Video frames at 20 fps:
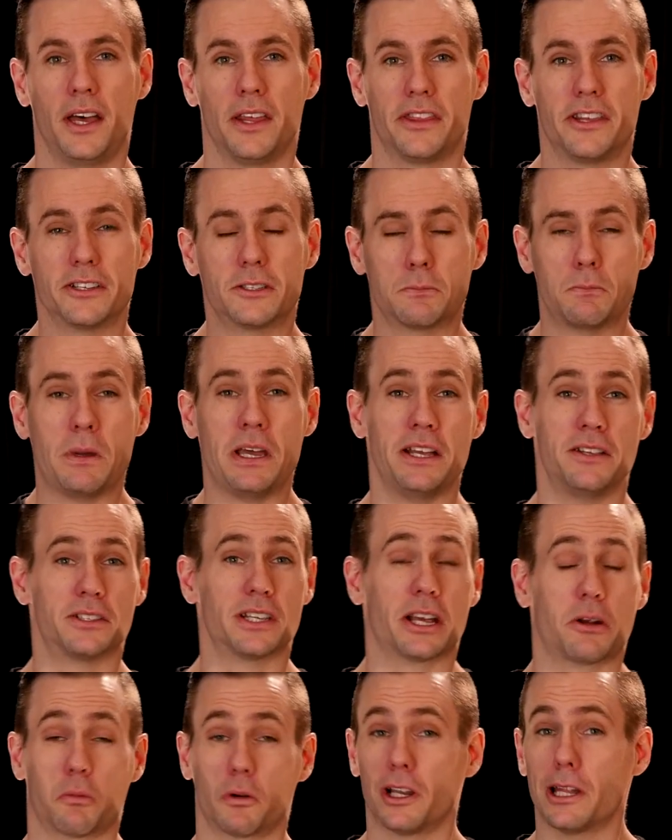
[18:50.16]
This means,
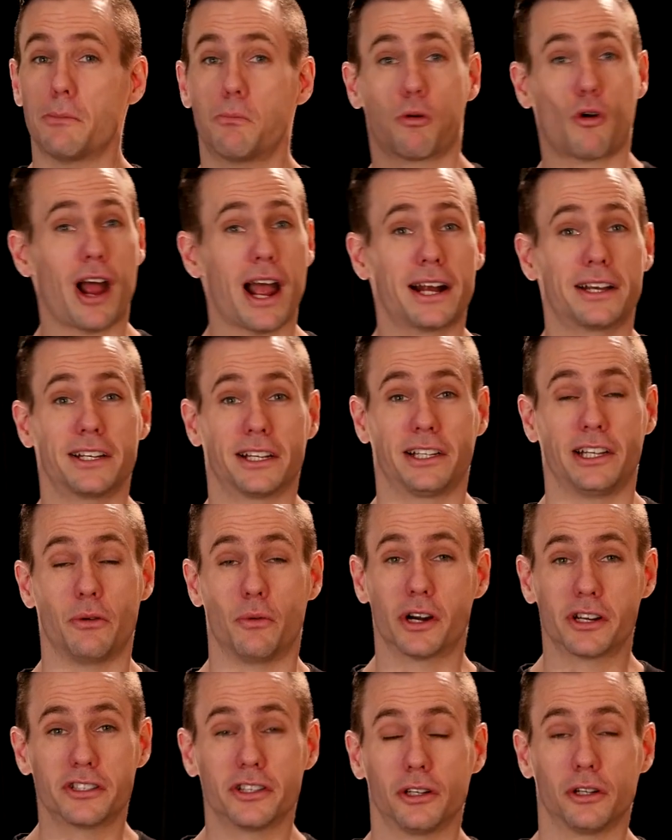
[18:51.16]
like, really practically,
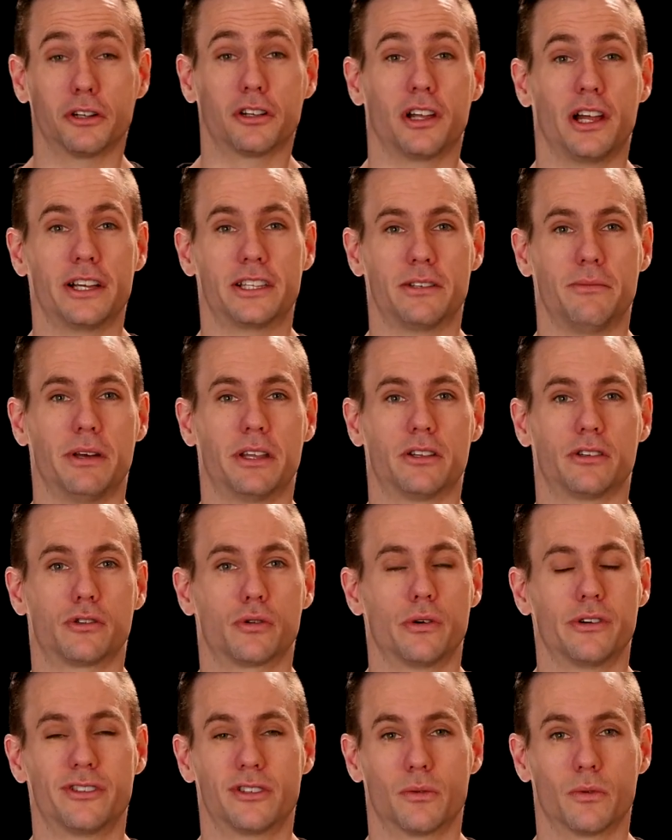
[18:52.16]
what does it look like to make the
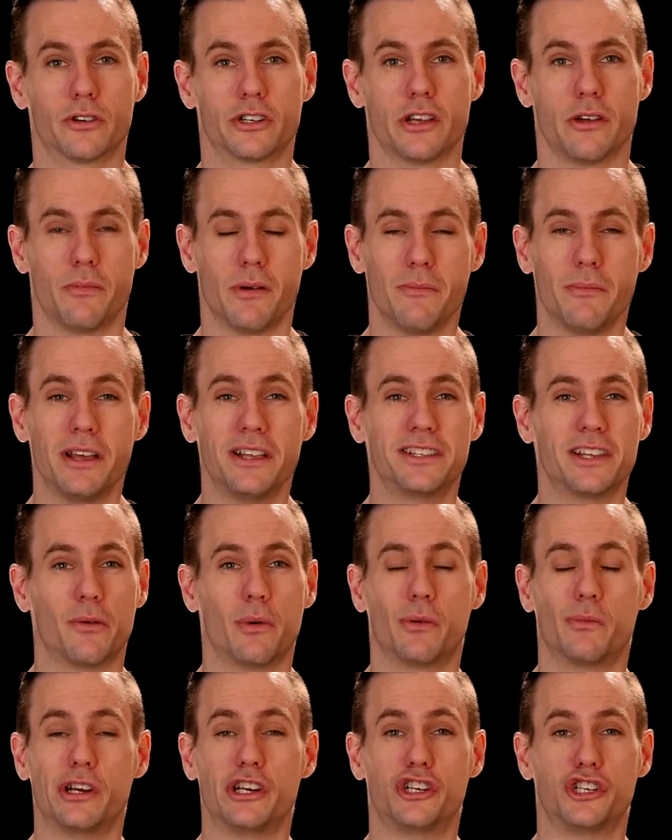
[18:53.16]
choice to worship? It means that
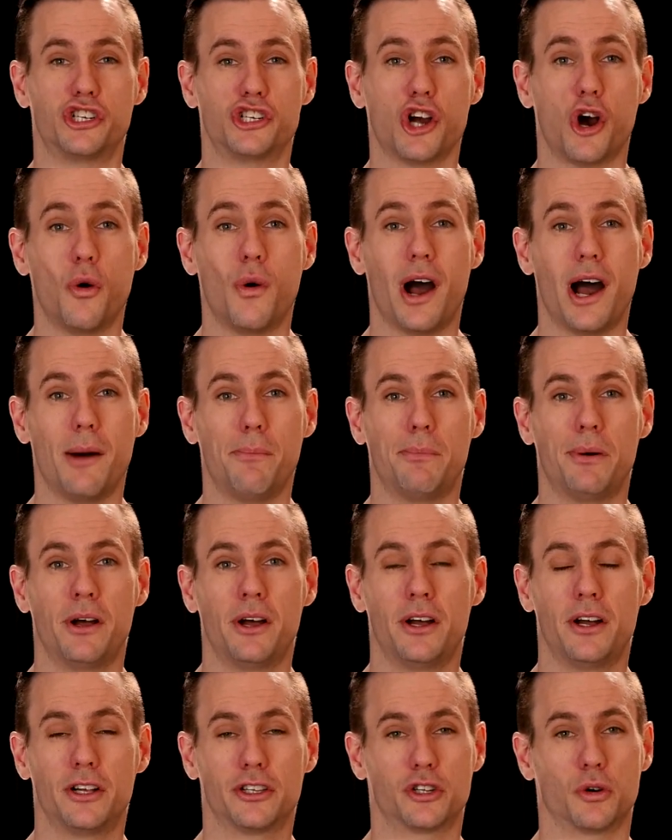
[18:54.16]
when we show up
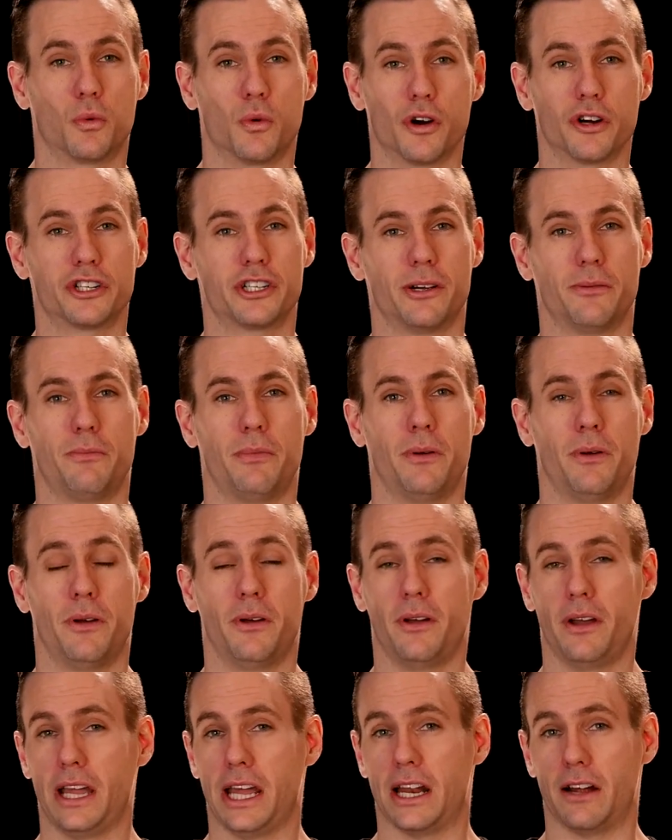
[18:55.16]
to worship
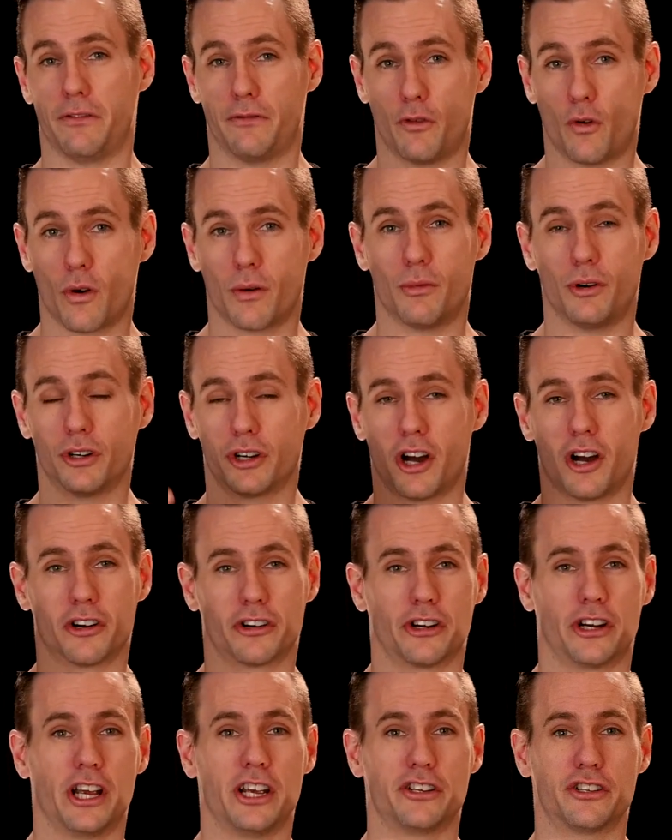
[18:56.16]
in a formal
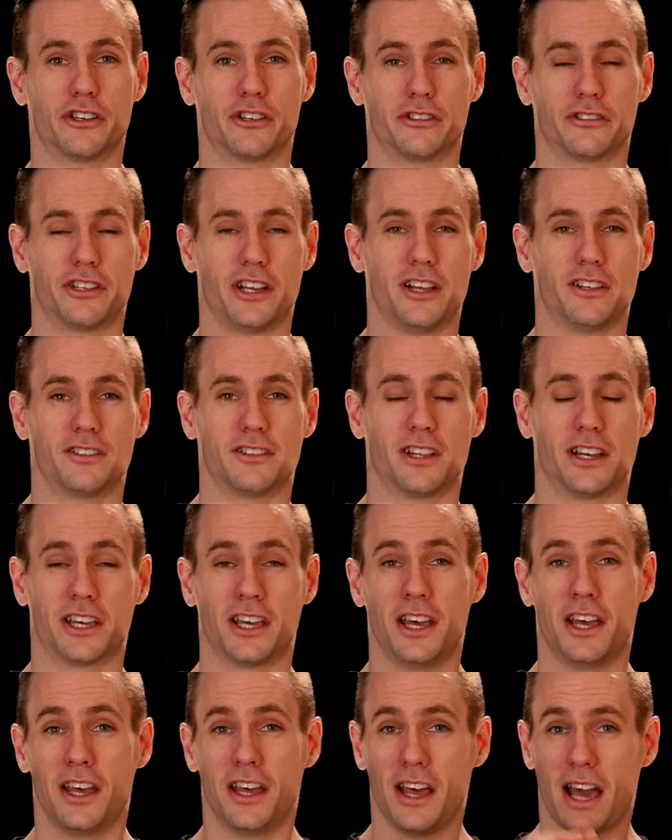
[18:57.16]
congregational sense,
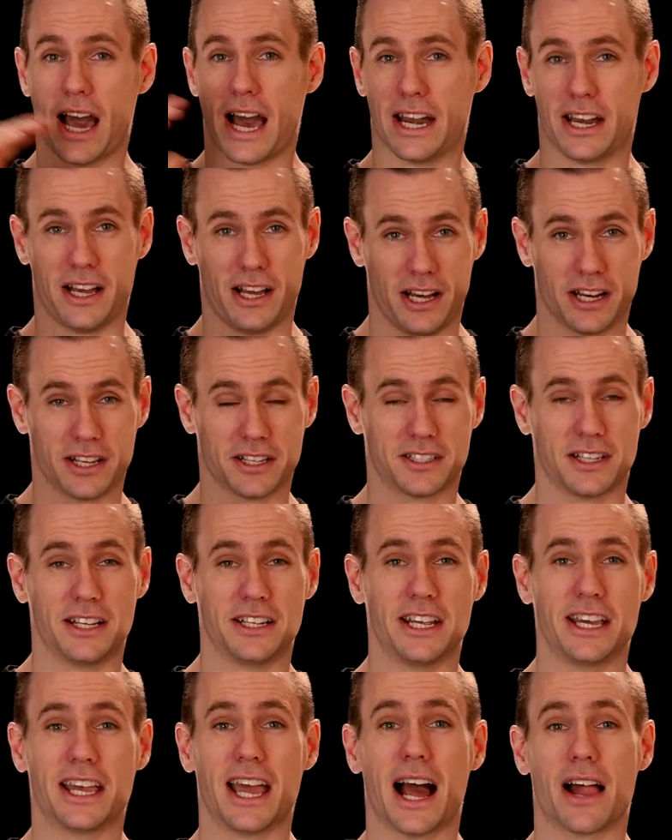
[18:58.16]
like on a
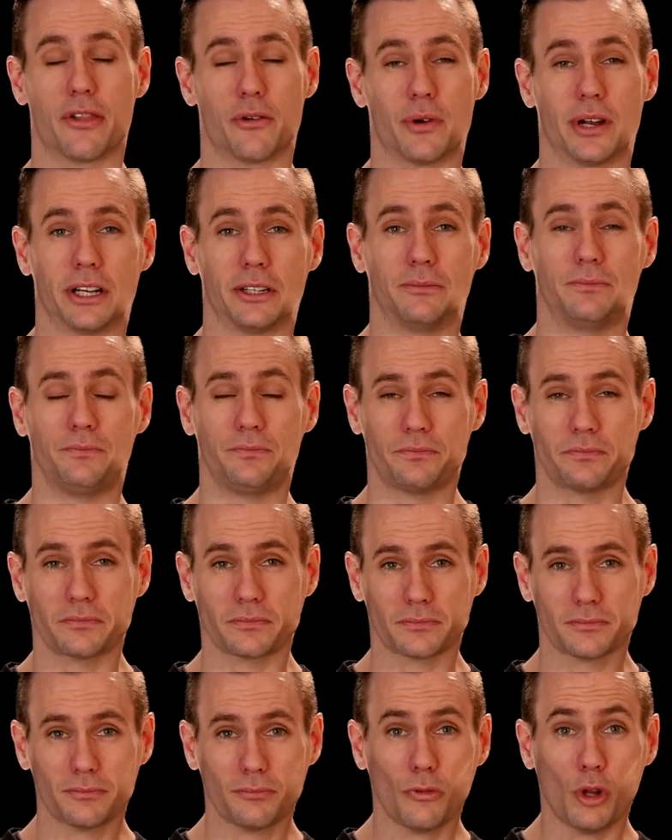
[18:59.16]
Sunday gathering,
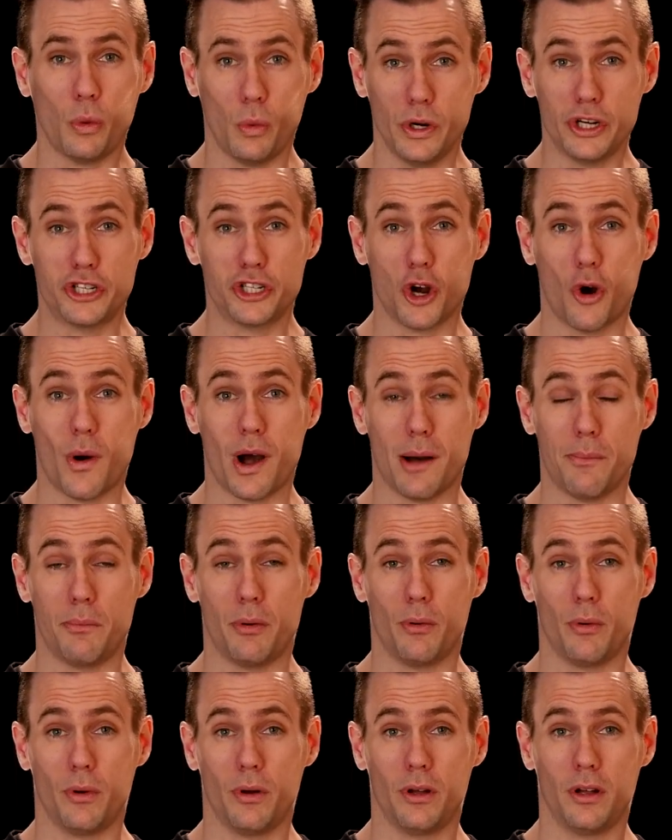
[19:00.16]
we show
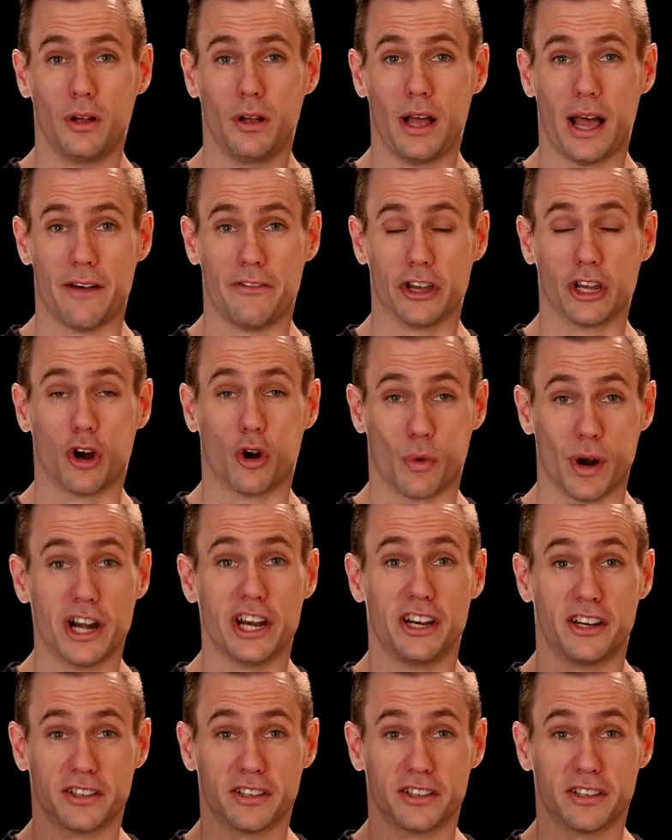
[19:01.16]
up having already